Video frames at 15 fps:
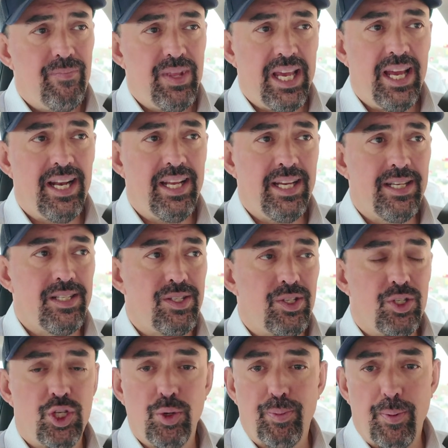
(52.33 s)
it is
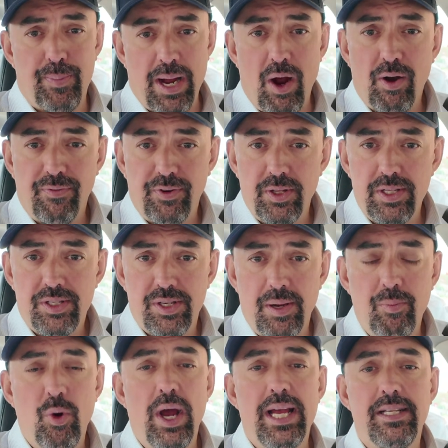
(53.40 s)
super powerful in
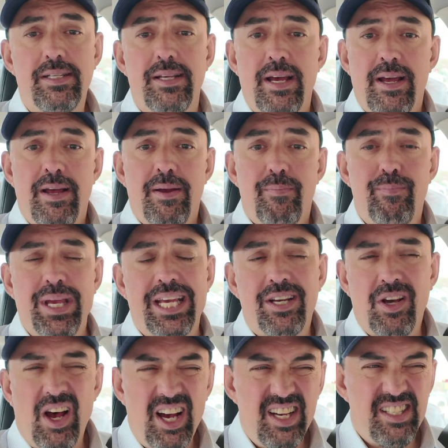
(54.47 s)
some ways,
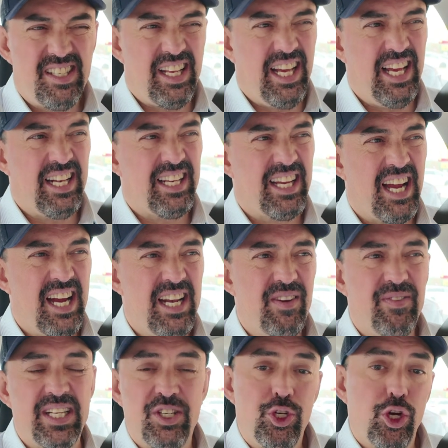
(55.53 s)
because it kind
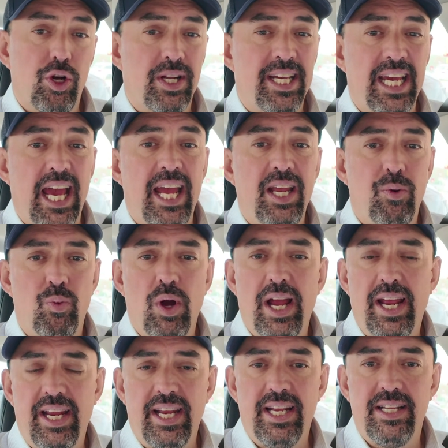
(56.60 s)
of is your
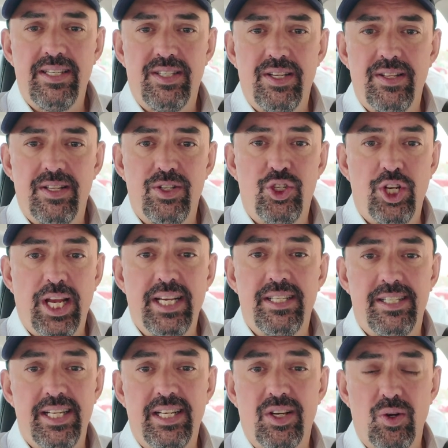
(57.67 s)
gateway into the
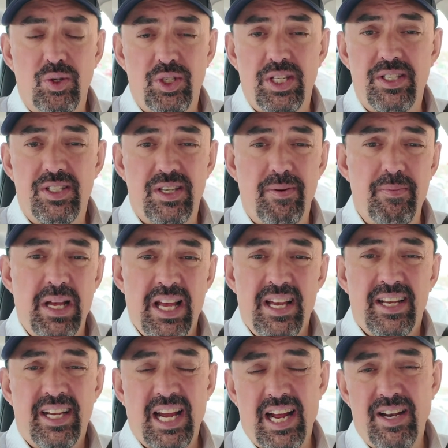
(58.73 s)
Chase ecosystem,
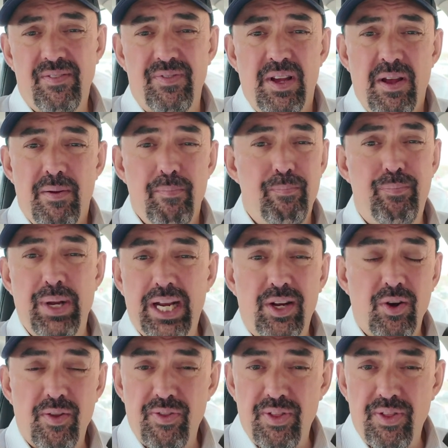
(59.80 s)
kind of bigger